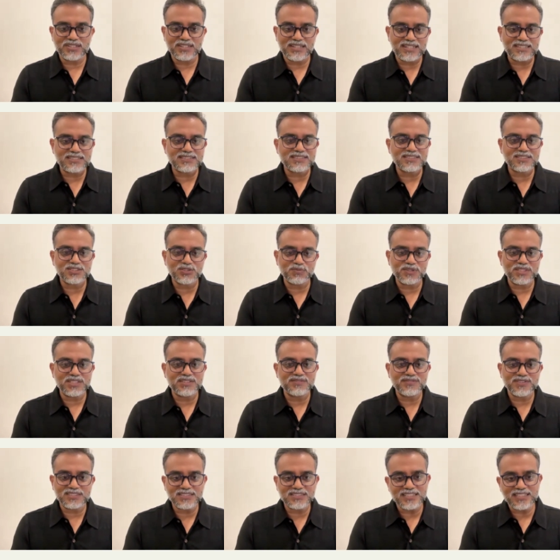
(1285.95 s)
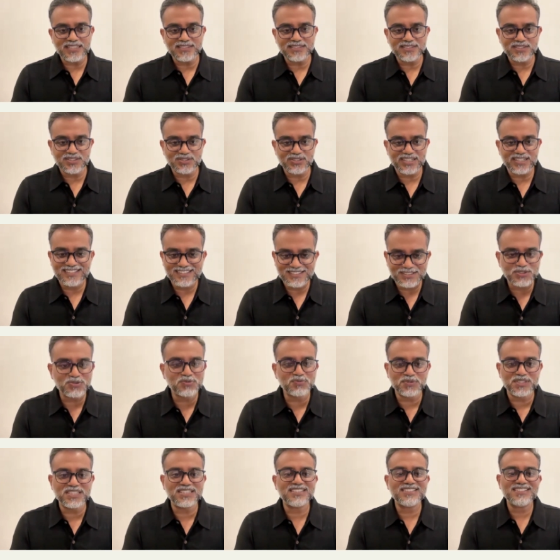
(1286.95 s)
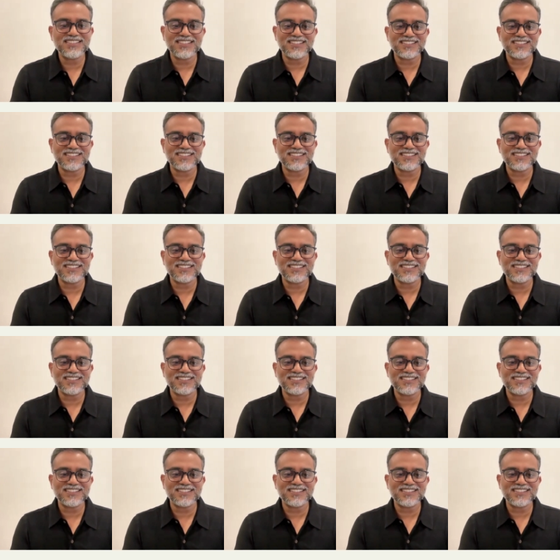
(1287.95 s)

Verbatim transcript: gets to me if it needs to get to me.